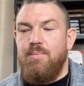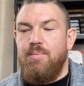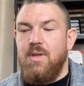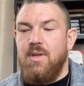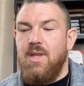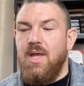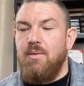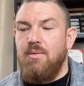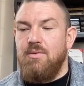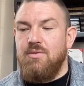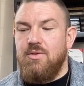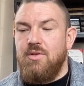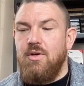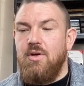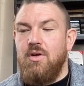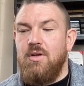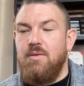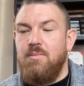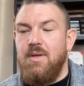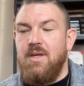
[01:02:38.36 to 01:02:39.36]
that was
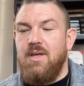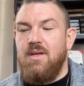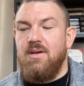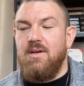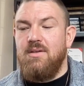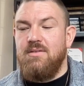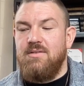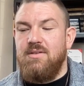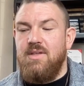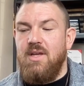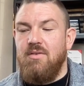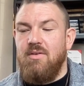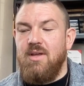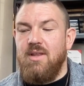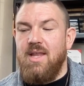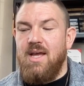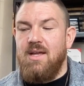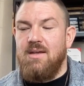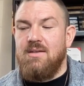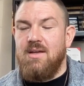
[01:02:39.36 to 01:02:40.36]
good, because
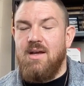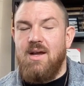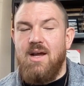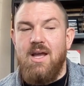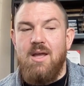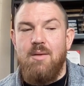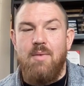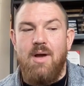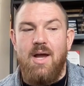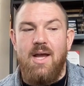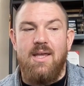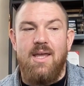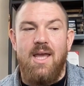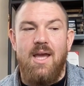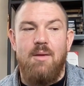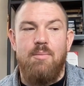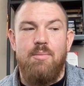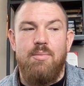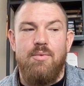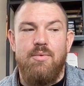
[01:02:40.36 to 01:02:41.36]
during that time I
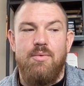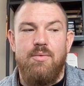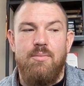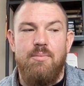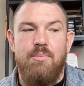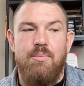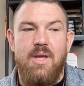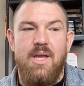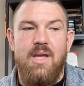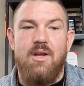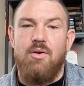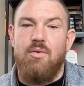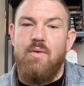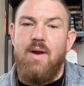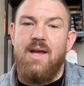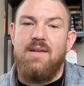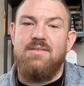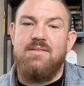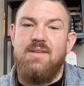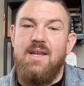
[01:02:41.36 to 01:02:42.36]
kept being
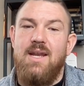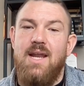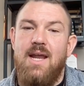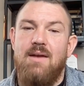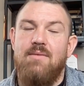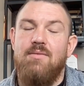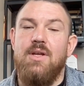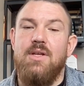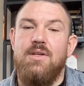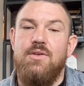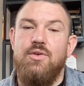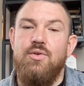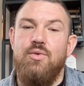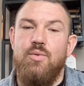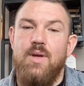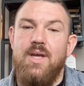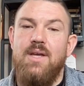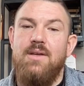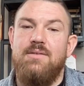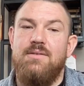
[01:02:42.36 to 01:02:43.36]
arrested every 2
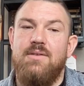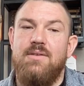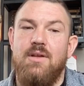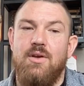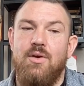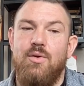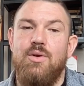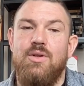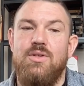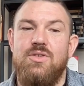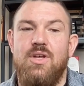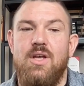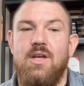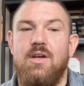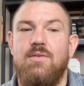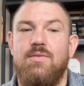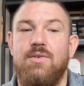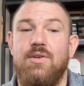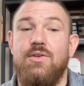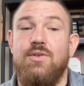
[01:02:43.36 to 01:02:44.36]
weeks to go to
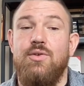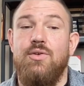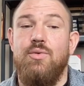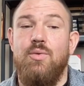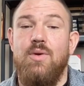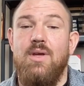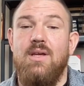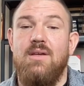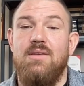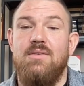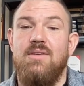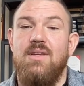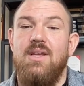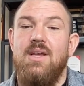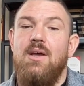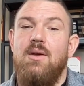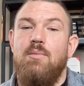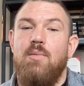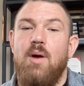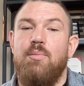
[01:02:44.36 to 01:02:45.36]
jail for 2 weeks.
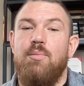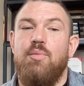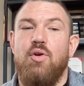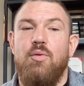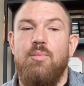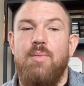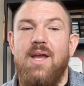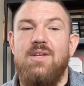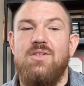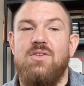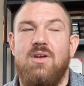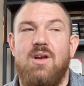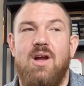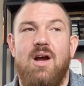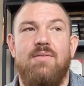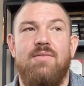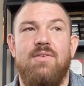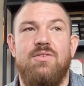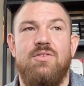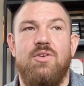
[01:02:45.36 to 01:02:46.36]
My probation
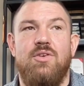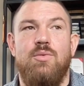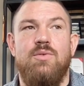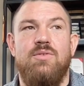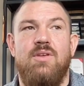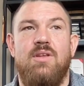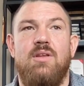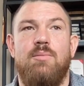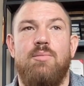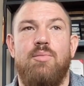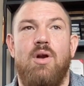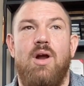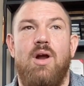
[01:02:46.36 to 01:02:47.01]
officer was in the